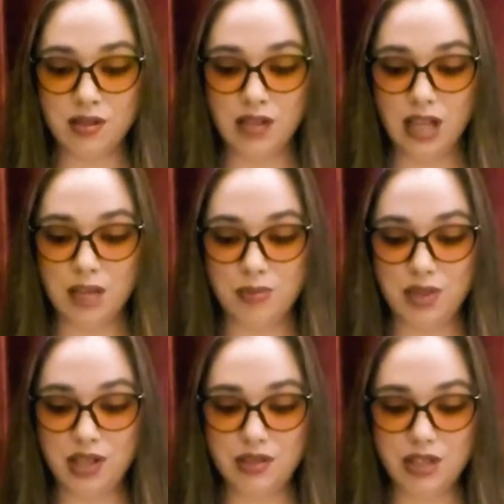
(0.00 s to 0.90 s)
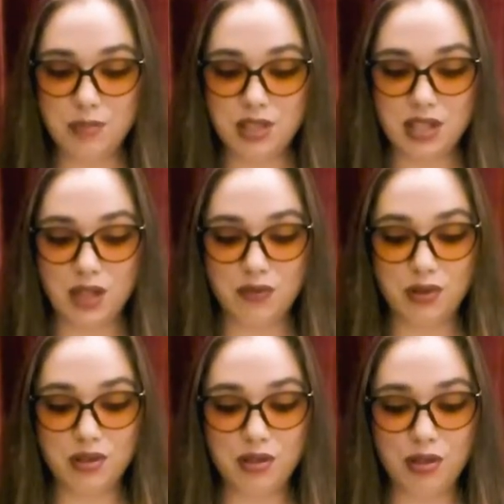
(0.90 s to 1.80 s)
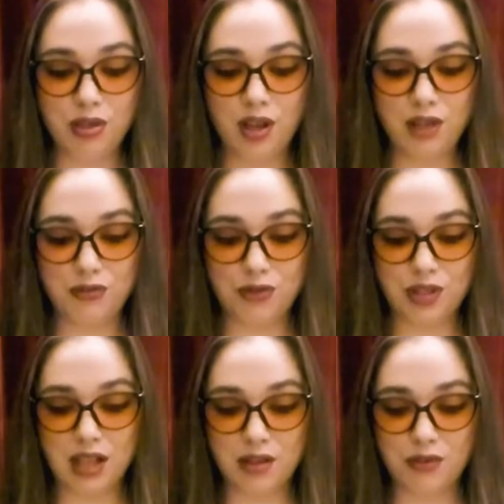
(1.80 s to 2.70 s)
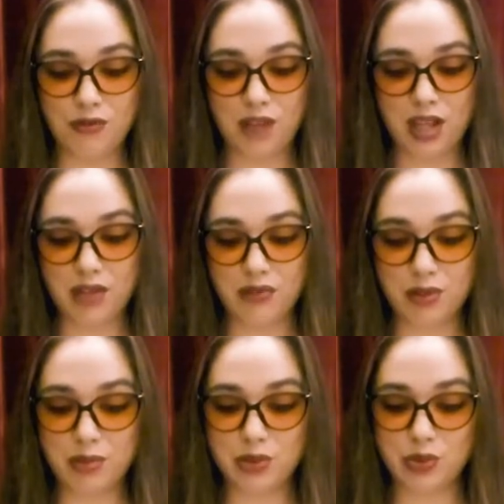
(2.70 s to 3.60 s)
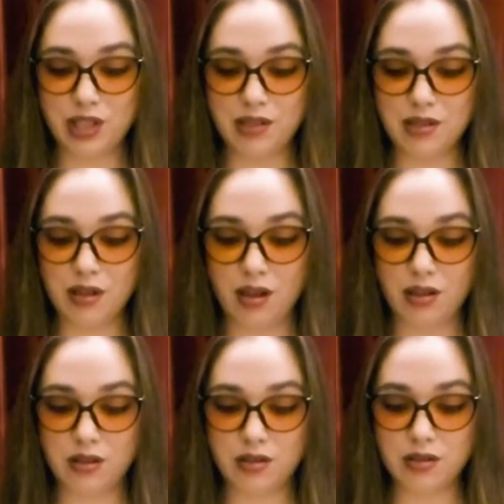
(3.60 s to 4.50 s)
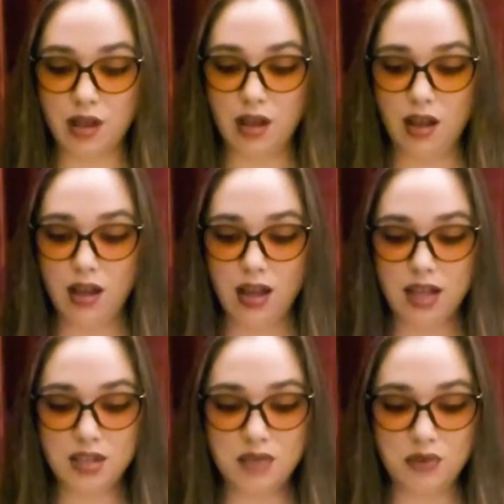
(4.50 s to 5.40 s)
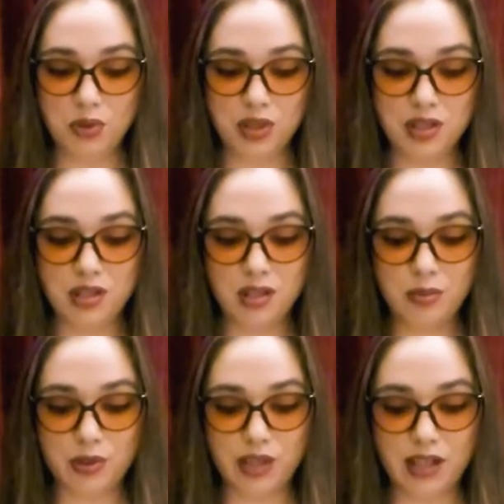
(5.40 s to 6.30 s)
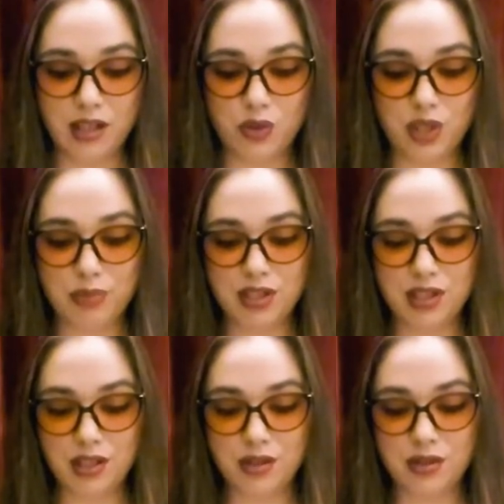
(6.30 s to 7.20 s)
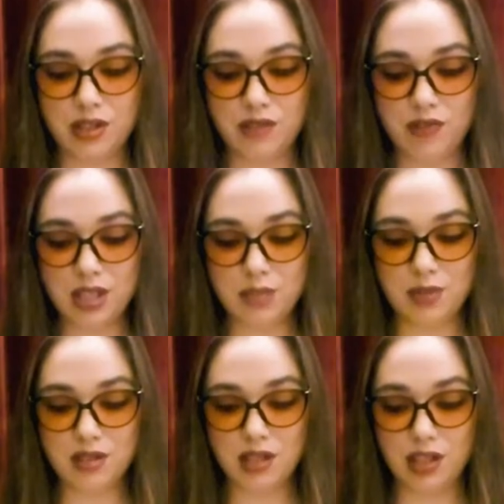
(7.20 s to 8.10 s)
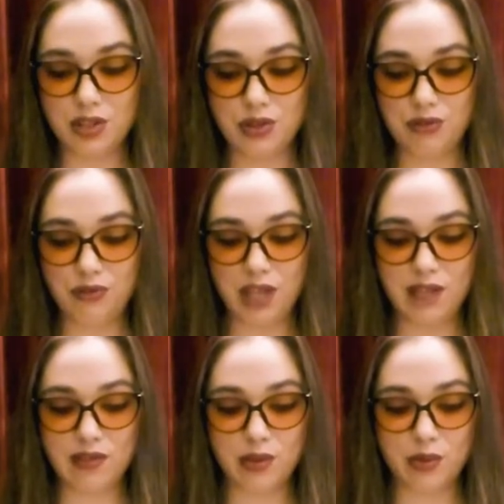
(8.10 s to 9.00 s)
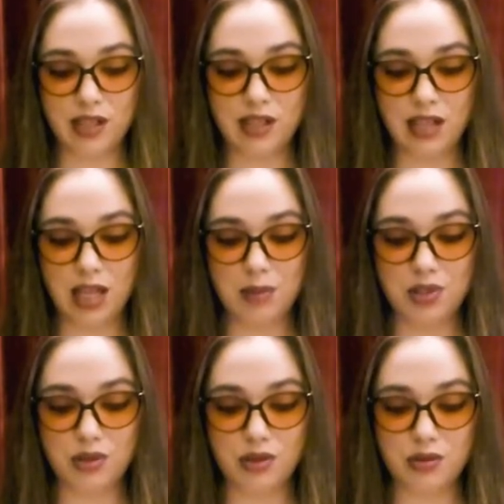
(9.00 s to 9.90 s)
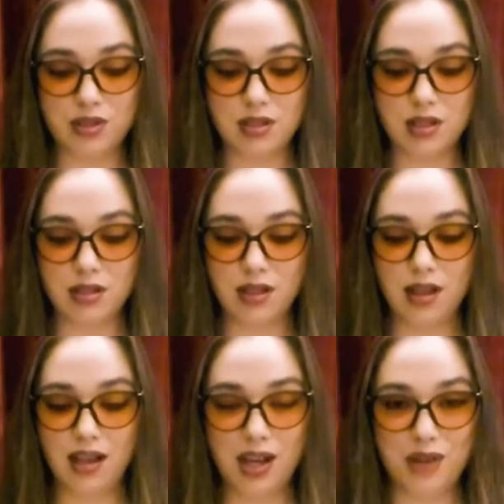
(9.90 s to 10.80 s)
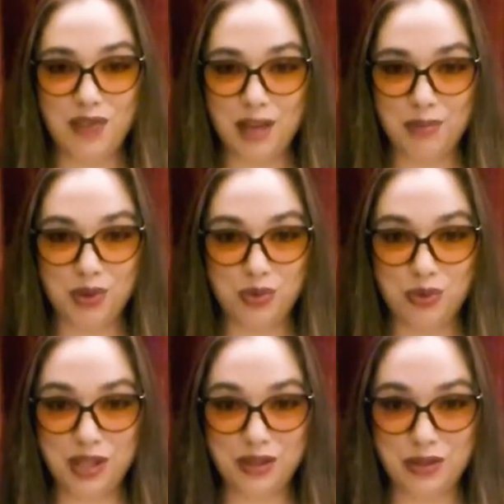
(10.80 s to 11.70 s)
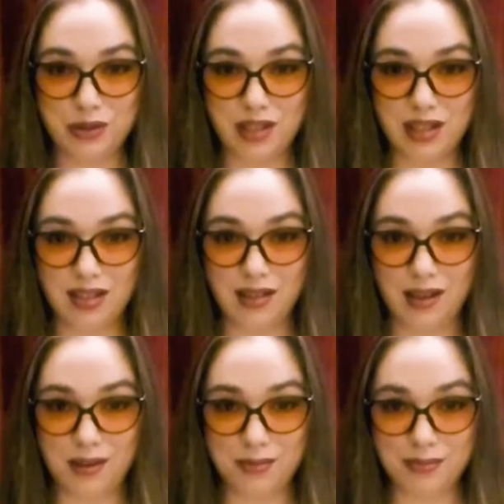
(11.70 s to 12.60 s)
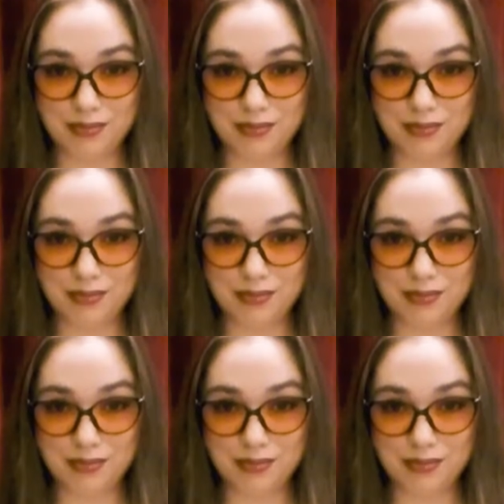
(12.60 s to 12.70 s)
and Peter himself looked thoughtfully at the fire from between his collars as if he were deliberating what particular investments he should favor when he came into the receipt of that bewildering income.